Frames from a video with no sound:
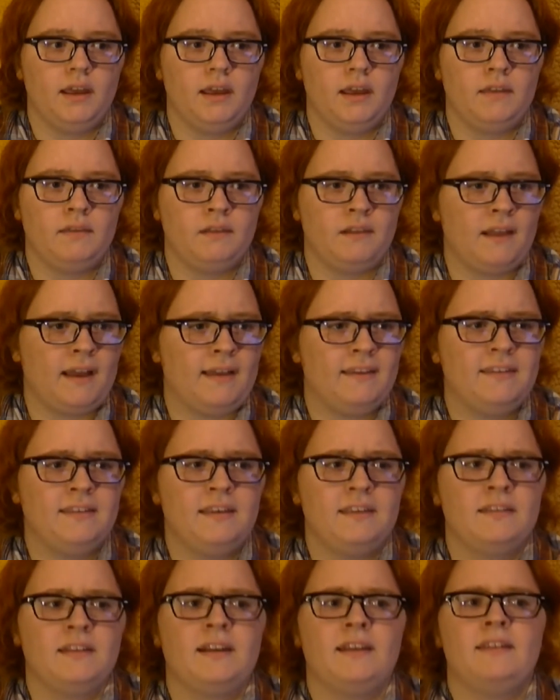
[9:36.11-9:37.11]
and the last
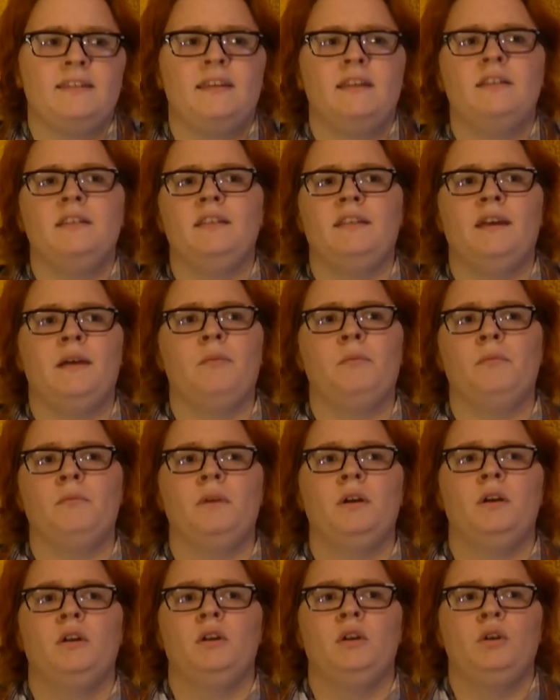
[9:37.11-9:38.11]
thing that I said to them
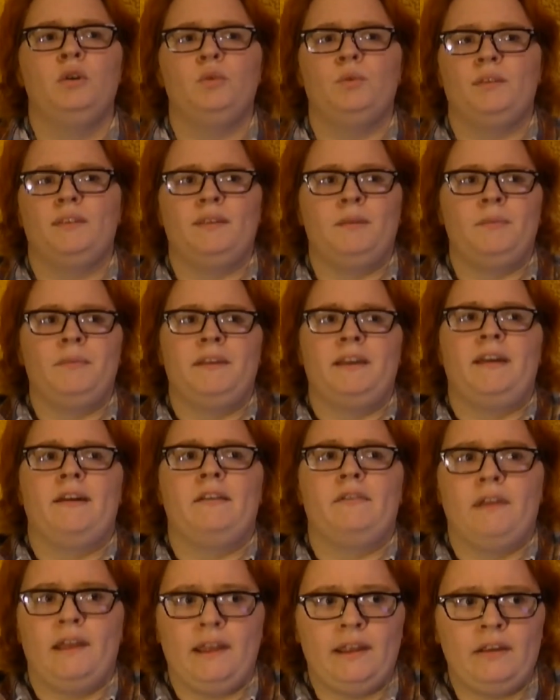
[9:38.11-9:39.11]
was something
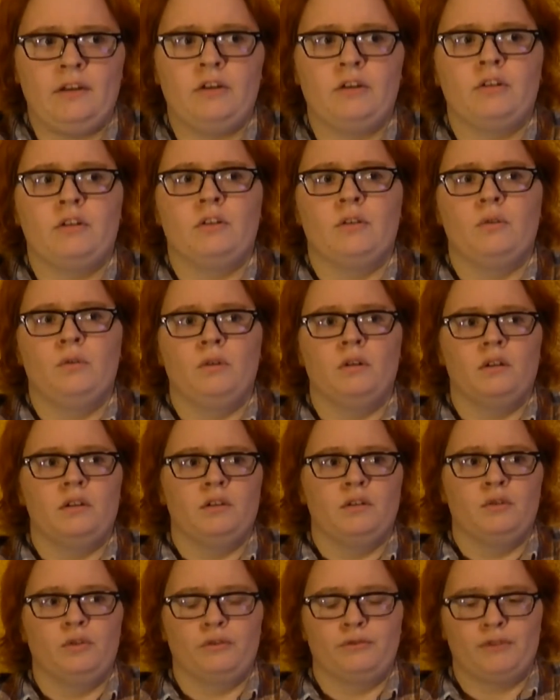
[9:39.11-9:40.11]
out of anger
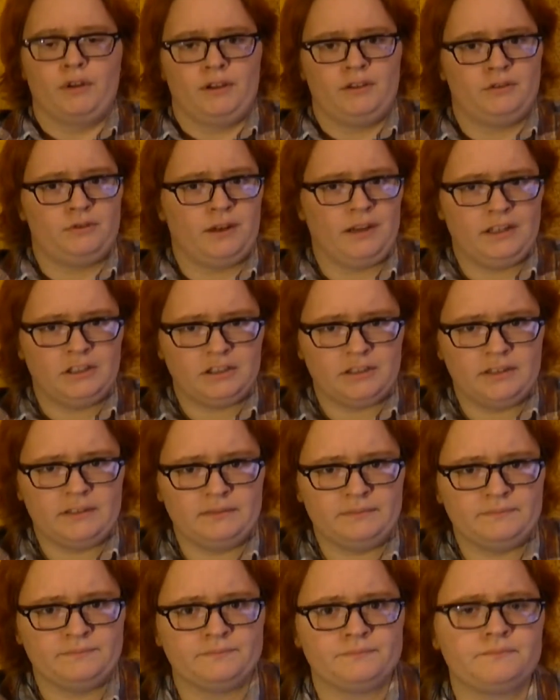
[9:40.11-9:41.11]
or frustration.